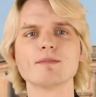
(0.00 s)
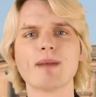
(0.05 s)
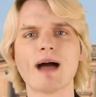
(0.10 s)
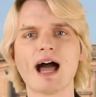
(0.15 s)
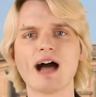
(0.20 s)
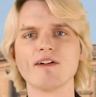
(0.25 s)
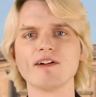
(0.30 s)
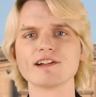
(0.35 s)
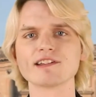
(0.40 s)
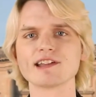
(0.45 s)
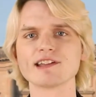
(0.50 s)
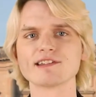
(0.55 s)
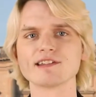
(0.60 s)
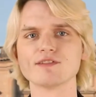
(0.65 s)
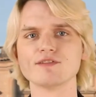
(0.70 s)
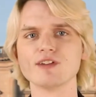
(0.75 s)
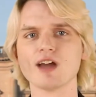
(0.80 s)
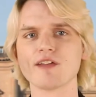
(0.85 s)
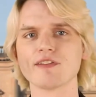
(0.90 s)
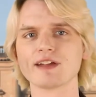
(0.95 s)
the palace as
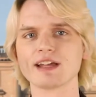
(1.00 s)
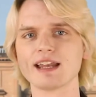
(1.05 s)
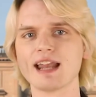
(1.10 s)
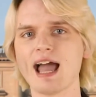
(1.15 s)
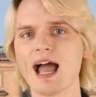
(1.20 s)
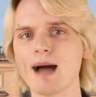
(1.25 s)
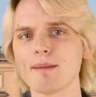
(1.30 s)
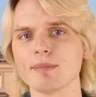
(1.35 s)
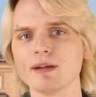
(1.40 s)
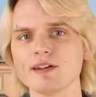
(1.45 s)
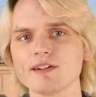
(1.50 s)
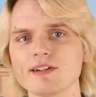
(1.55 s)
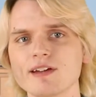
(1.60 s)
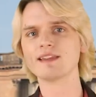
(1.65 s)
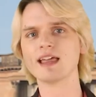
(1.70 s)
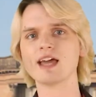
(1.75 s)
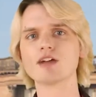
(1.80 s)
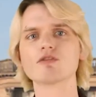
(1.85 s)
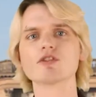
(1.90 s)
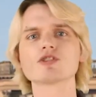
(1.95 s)
if nothing had happened.
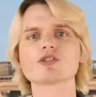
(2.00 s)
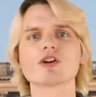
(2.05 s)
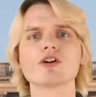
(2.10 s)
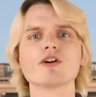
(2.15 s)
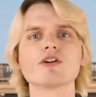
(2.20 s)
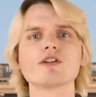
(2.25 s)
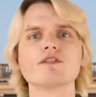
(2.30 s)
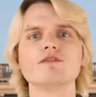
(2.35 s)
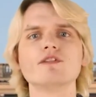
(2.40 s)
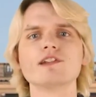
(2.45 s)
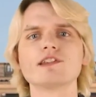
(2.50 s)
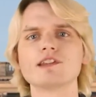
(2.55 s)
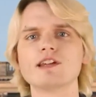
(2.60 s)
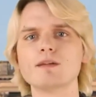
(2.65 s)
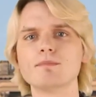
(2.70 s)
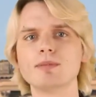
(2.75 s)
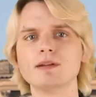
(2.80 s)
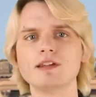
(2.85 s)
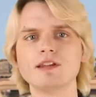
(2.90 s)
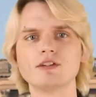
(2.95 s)
They had returned and
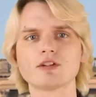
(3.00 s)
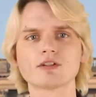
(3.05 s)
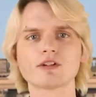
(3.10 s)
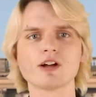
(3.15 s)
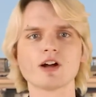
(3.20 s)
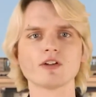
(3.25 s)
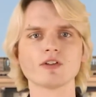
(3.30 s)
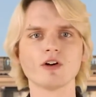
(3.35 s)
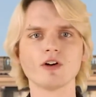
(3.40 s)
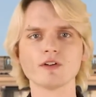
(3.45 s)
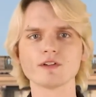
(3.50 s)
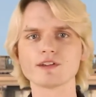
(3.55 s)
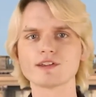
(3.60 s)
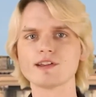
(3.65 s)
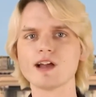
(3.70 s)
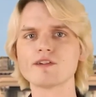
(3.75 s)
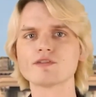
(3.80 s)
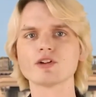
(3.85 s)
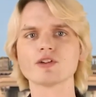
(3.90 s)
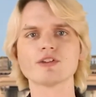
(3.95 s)
visited Petit Trianon
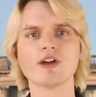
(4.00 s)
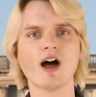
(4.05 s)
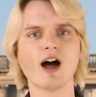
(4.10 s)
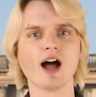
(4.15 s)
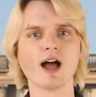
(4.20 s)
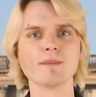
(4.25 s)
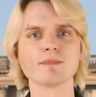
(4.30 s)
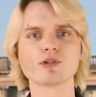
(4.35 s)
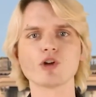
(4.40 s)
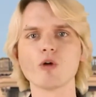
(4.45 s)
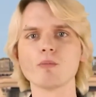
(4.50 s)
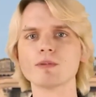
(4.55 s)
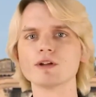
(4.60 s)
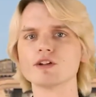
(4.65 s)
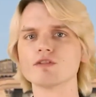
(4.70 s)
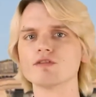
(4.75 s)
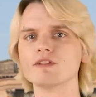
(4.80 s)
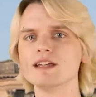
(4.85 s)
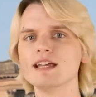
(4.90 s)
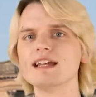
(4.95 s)
several times, hoping
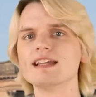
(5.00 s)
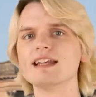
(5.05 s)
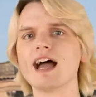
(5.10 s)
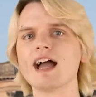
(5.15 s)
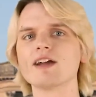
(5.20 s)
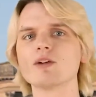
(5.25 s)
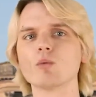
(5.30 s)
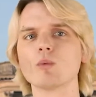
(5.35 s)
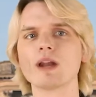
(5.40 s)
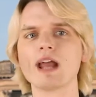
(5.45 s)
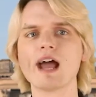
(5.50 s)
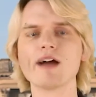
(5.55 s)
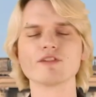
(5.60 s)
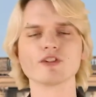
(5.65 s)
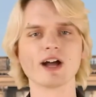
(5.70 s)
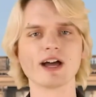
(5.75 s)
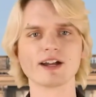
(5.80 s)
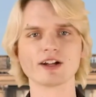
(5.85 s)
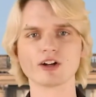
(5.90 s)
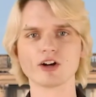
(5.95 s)
to reignite
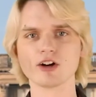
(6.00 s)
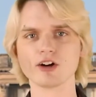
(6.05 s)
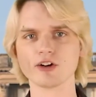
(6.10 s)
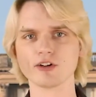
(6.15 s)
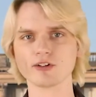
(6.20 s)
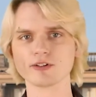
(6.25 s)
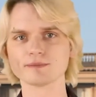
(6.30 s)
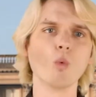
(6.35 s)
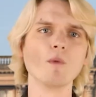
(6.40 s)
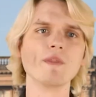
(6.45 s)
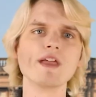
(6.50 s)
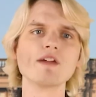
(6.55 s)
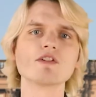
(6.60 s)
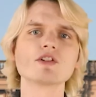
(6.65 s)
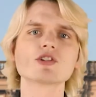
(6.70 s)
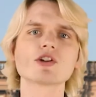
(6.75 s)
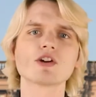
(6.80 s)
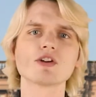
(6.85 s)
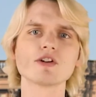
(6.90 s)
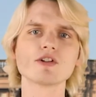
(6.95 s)
whatever had occurred. When they
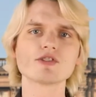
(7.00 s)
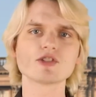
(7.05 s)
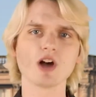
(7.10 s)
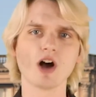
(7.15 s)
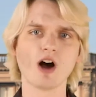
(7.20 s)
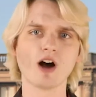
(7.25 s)
returned to